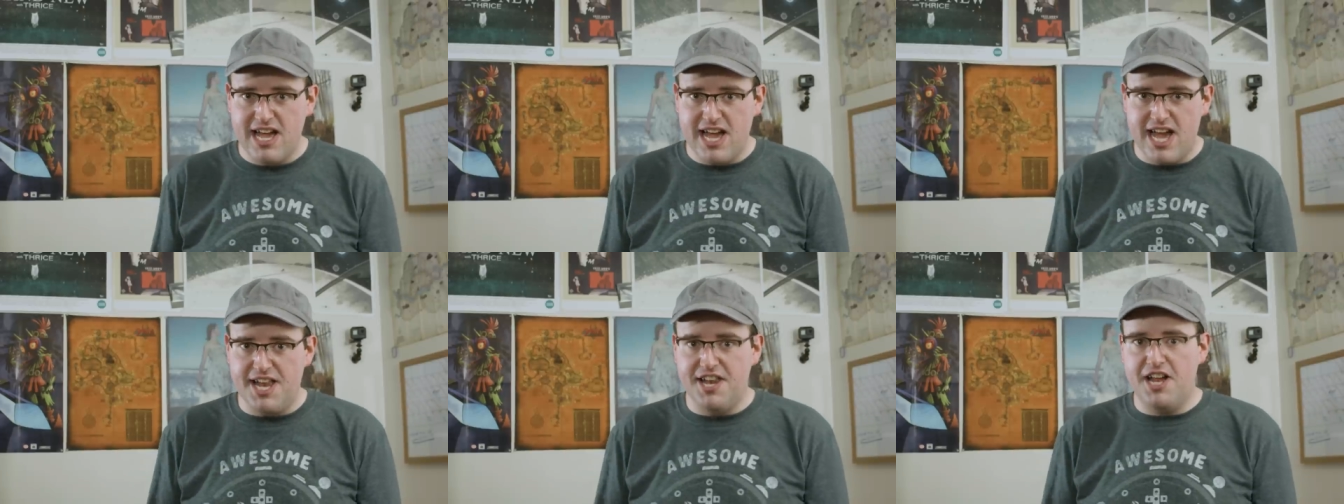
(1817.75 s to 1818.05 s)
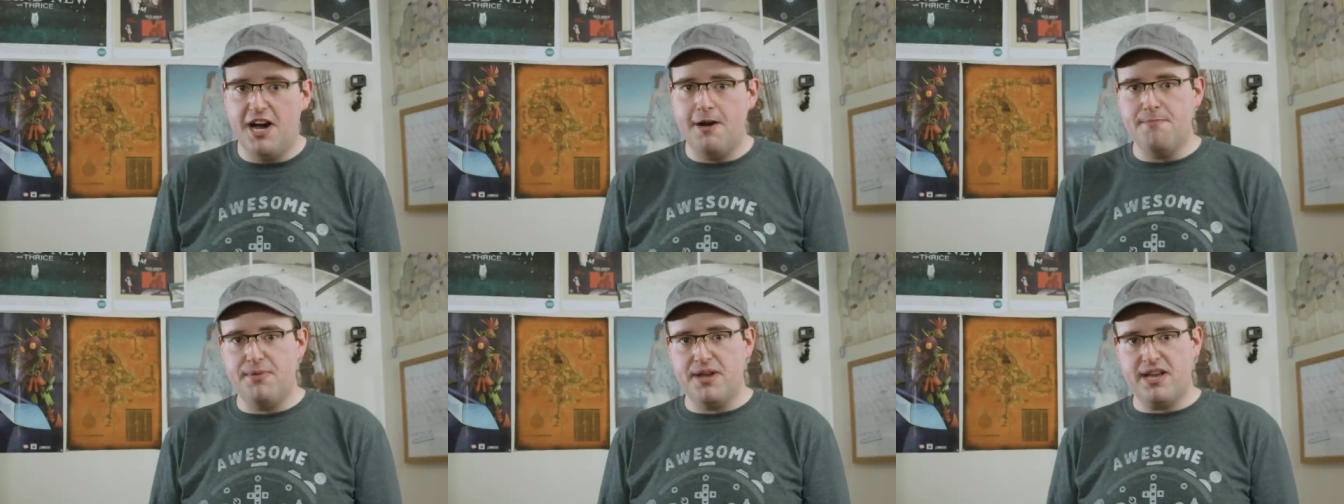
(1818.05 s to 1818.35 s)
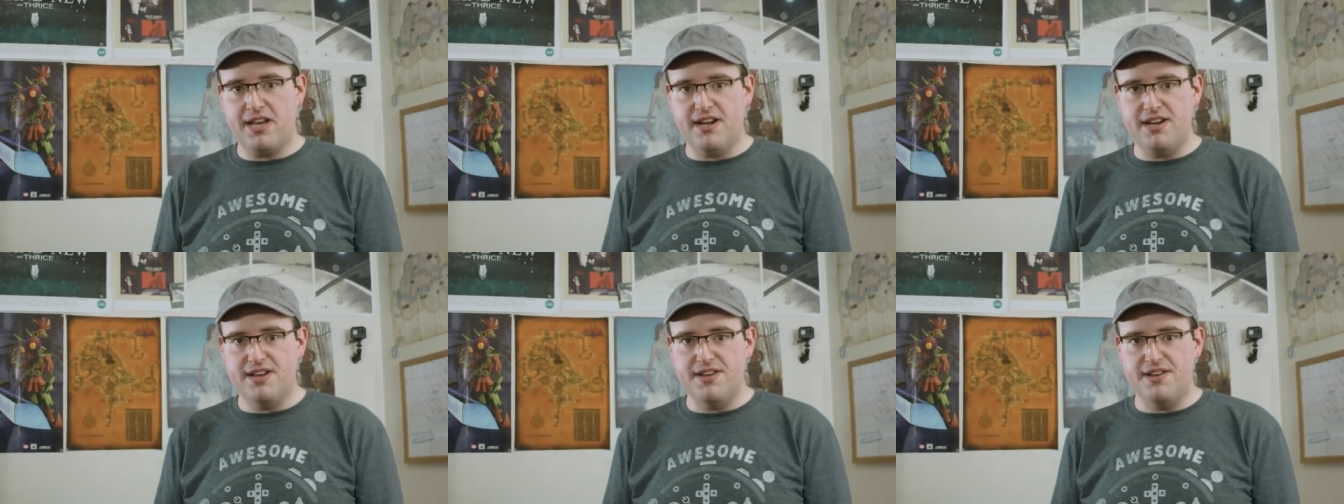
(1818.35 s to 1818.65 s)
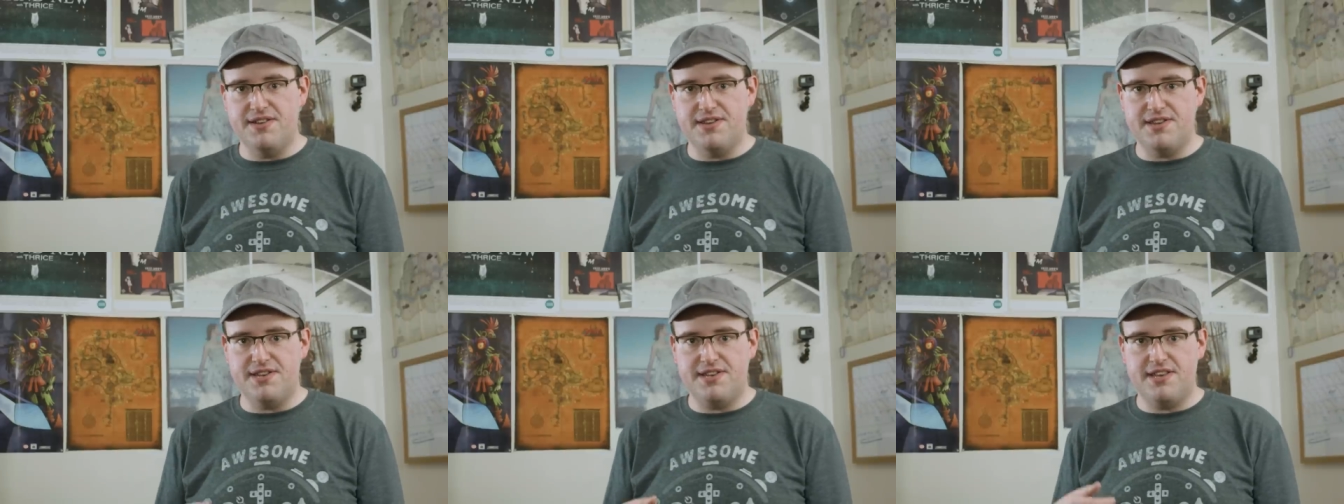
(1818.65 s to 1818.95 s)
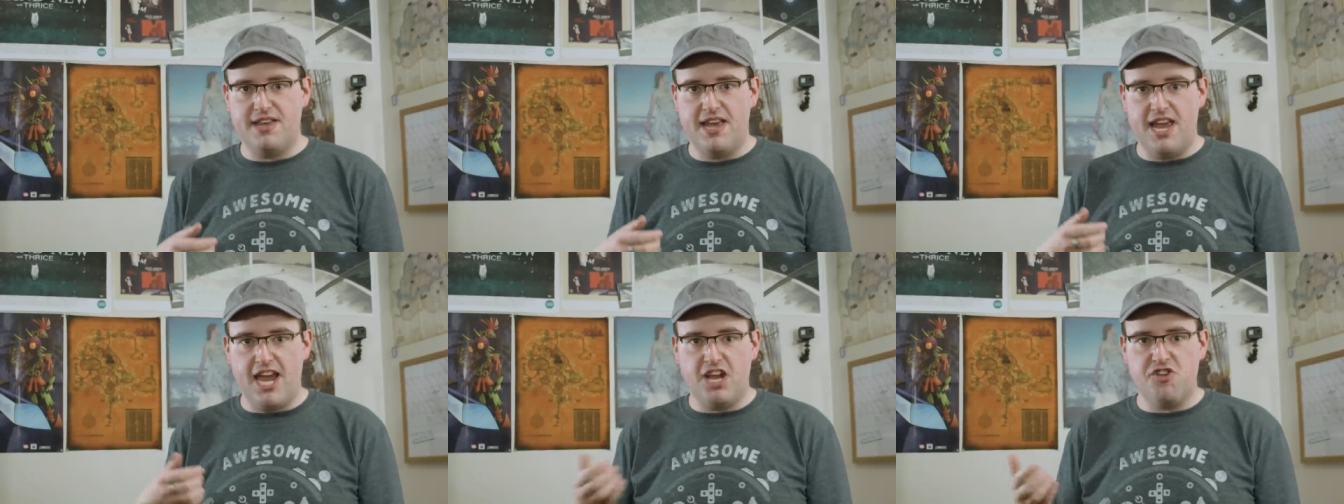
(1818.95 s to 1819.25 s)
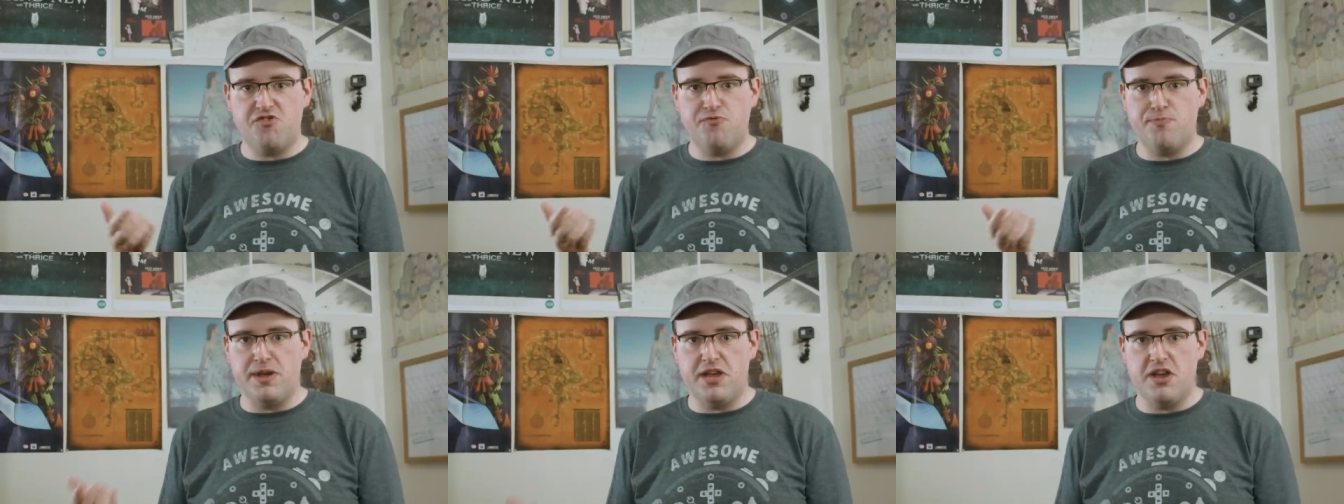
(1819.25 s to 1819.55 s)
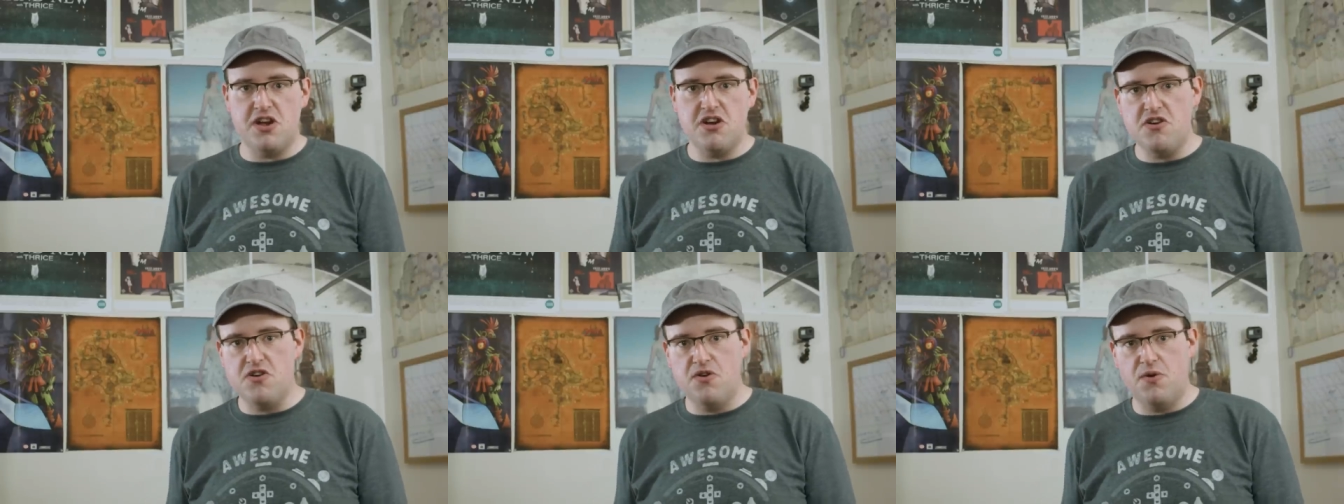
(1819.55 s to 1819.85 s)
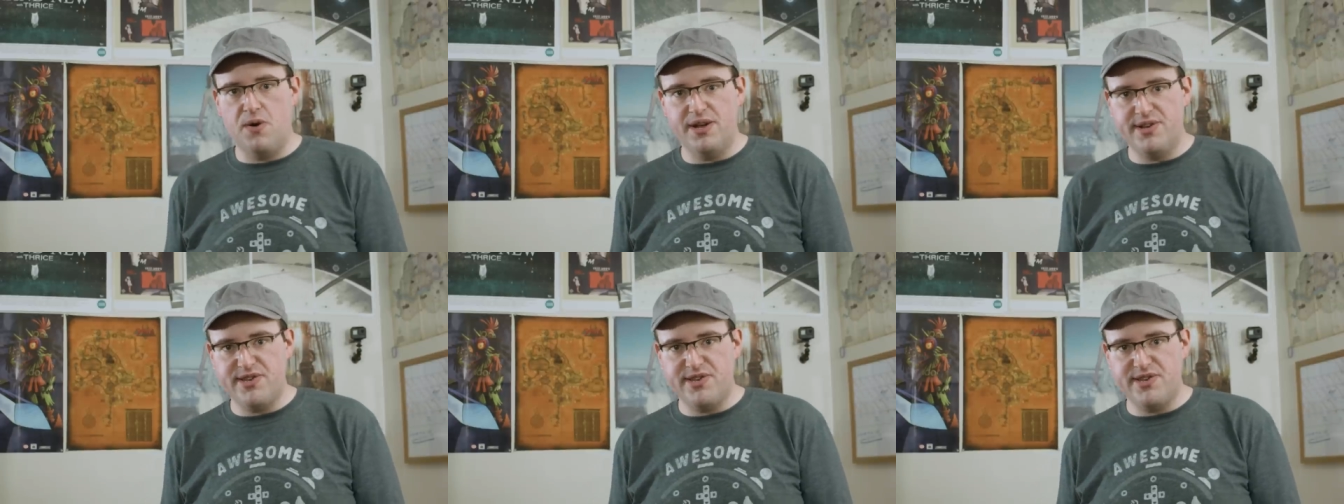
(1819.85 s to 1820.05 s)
and not because HBO